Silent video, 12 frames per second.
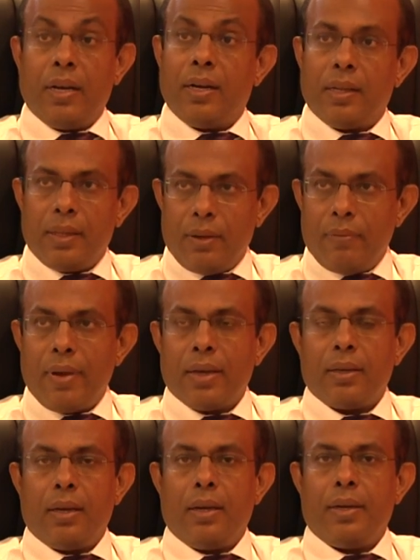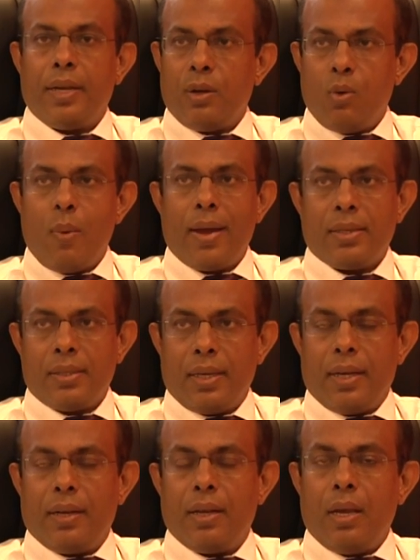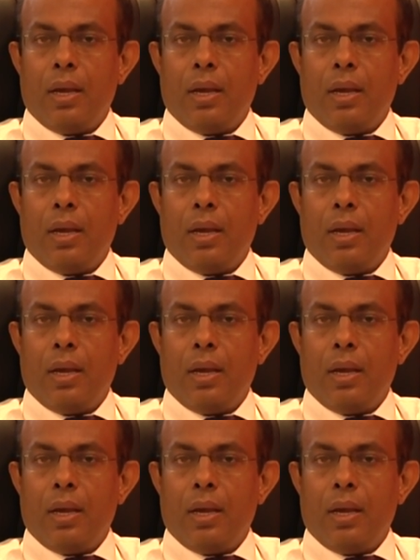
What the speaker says: another dengue vaccine.